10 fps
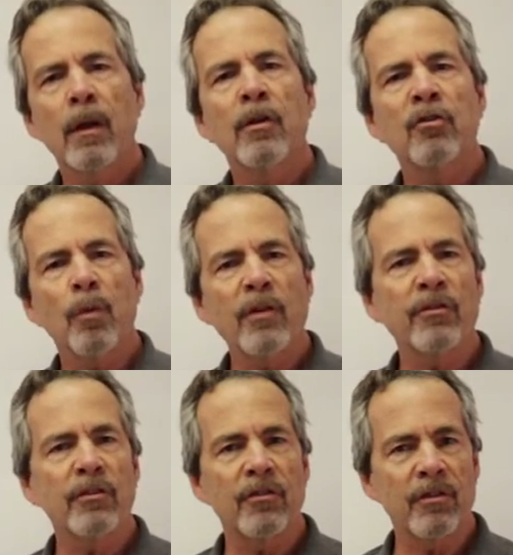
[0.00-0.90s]
So as you
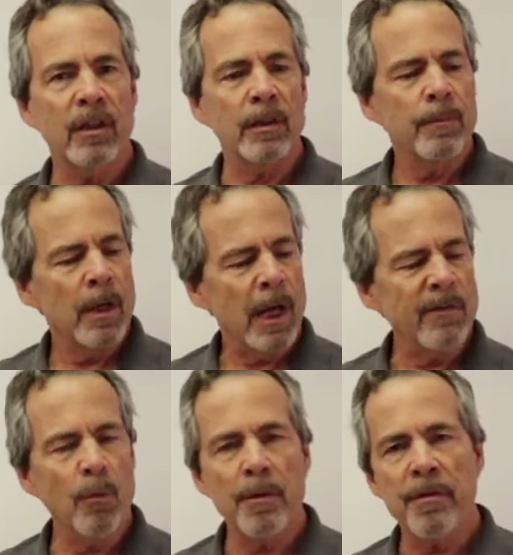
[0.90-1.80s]
can see,
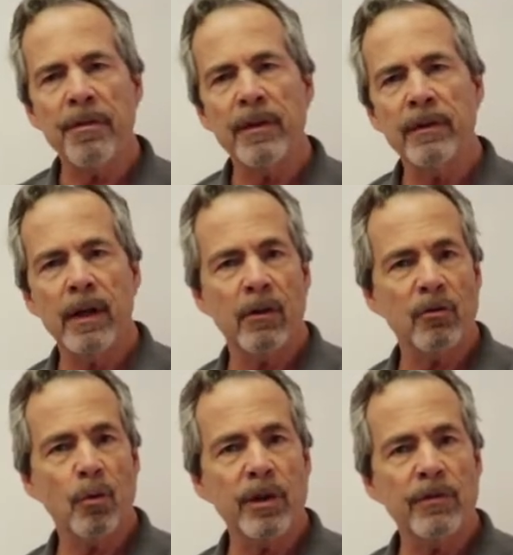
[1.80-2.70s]
even when thinned down
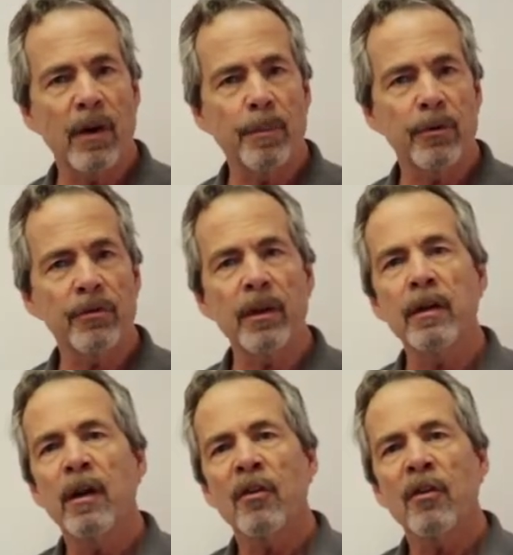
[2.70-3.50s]
25%,